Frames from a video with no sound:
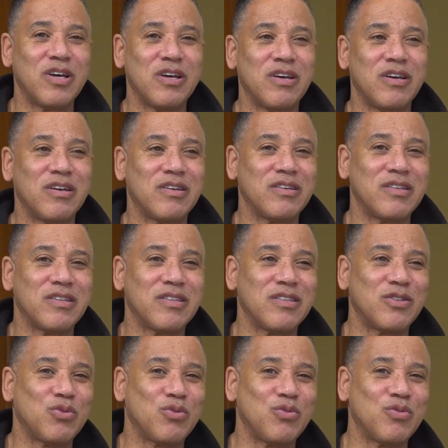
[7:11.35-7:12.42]

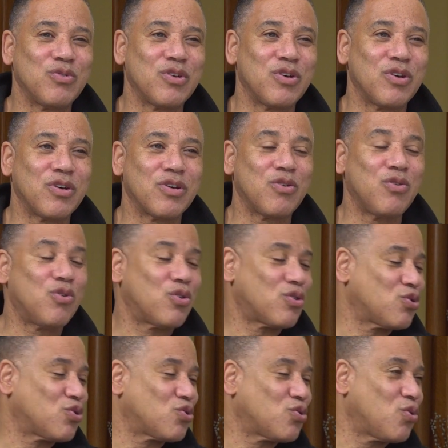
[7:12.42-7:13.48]
little
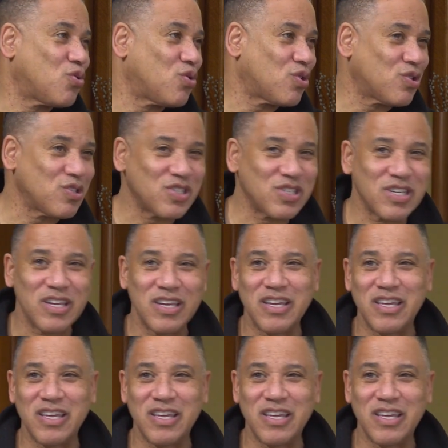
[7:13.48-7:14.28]
corner stores